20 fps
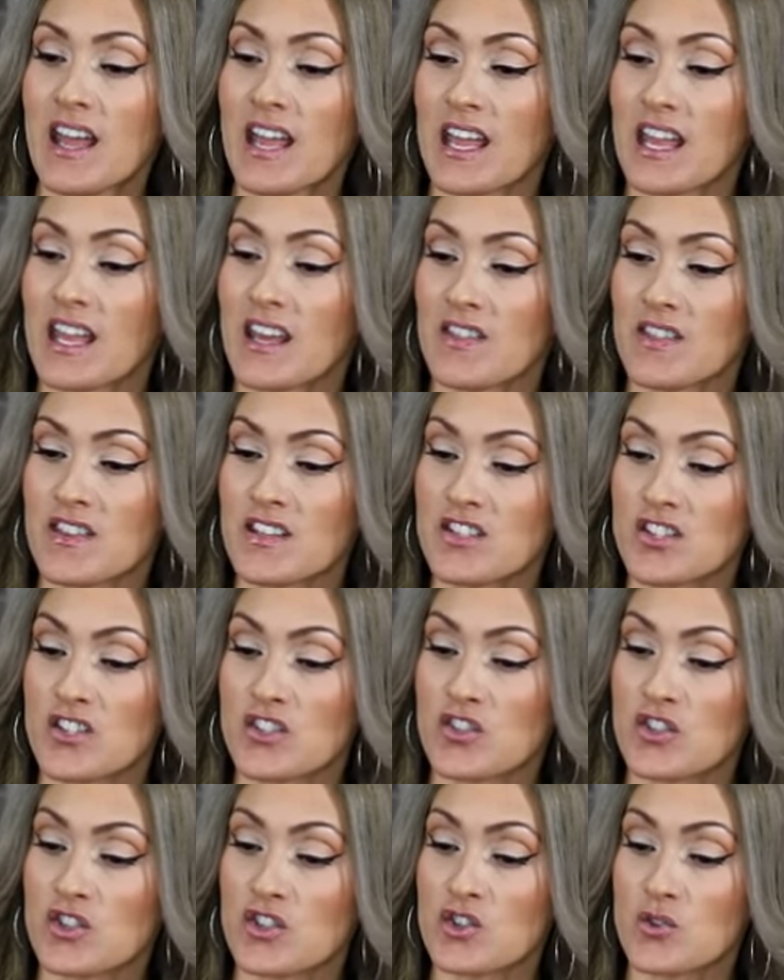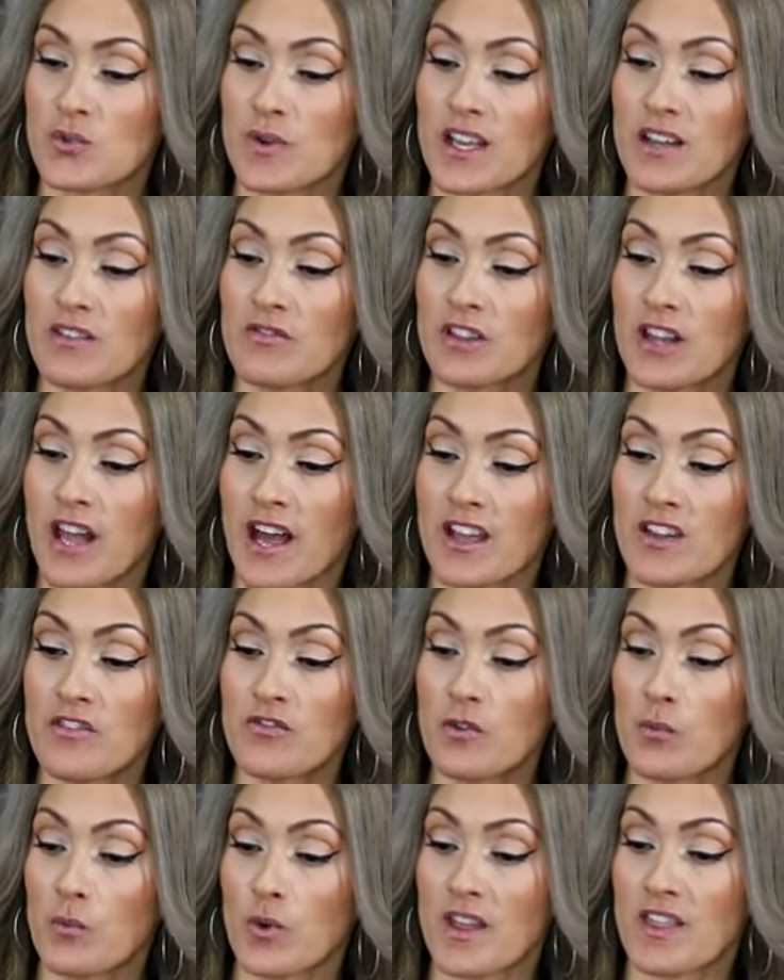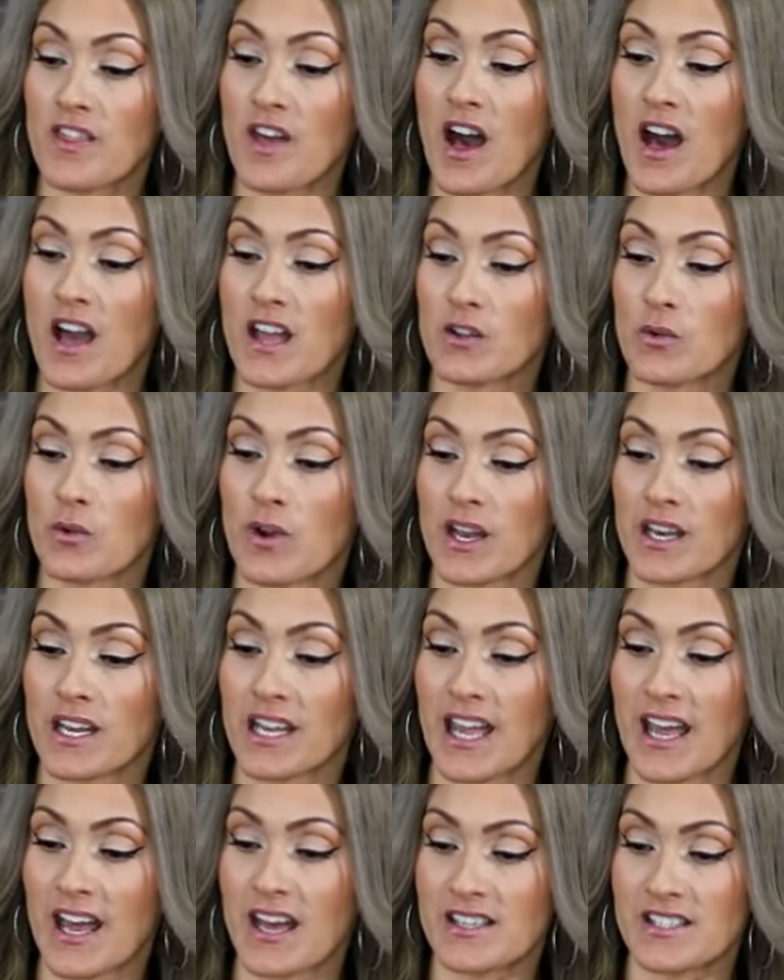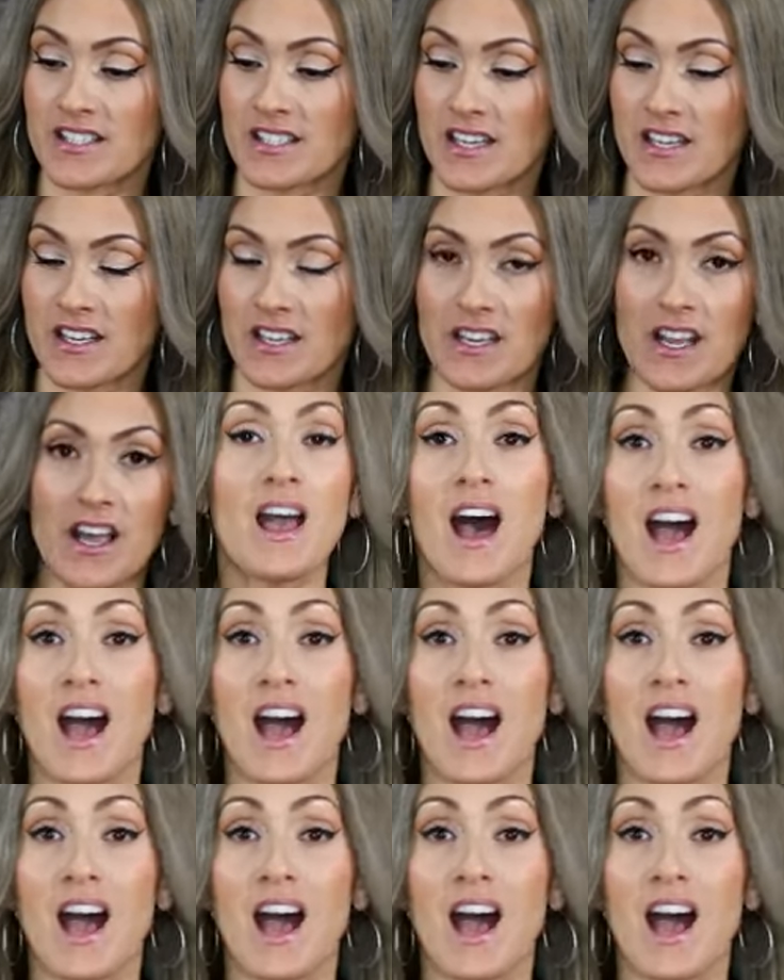And this is Tree of Life with hyaluronic acid.